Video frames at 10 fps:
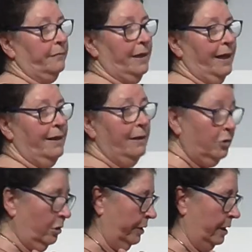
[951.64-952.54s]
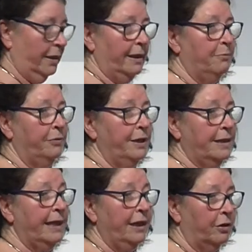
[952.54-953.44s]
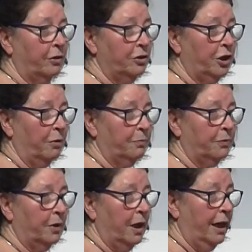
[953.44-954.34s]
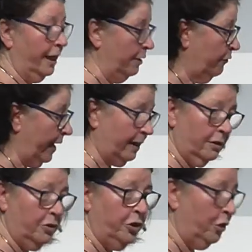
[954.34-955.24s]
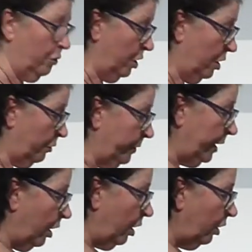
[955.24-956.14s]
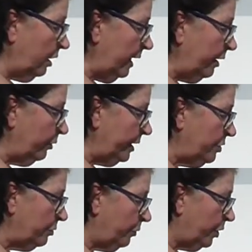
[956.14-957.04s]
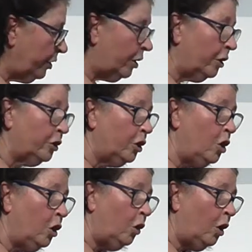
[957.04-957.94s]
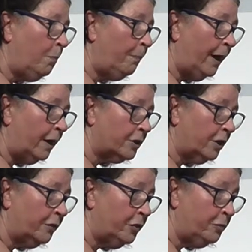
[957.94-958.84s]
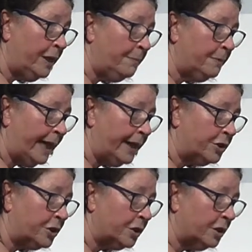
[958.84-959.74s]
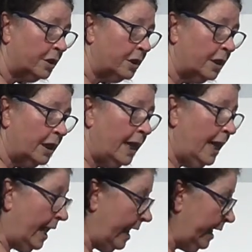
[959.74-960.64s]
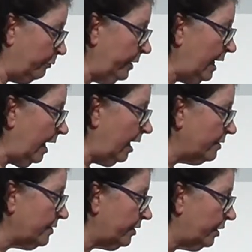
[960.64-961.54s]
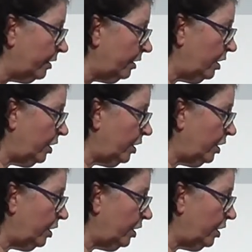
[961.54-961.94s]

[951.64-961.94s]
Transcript: and sorry, they breathe here on top. In fact, no, we're only going to work on the lower part of the rib cage. And I will ask her